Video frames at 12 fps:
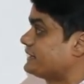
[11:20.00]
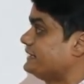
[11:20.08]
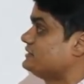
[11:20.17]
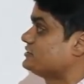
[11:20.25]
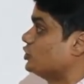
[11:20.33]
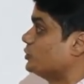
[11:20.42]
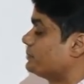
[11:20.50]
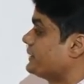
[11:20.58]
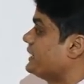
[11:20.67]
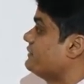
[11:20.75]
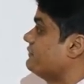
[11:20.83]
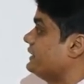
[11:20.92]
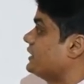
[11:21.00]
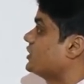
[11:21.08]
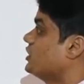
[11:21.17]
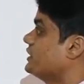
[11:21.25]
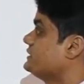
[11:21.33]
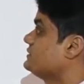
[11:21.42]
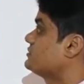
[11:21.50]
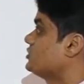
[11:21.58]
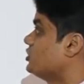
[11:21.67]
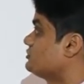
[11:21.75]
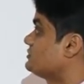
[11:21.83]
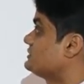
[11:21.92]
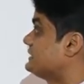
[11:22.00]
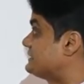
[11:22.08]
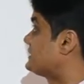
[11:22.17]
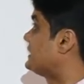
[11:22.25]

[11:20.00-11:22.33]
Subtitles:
tails obtained when a coin is tossed 6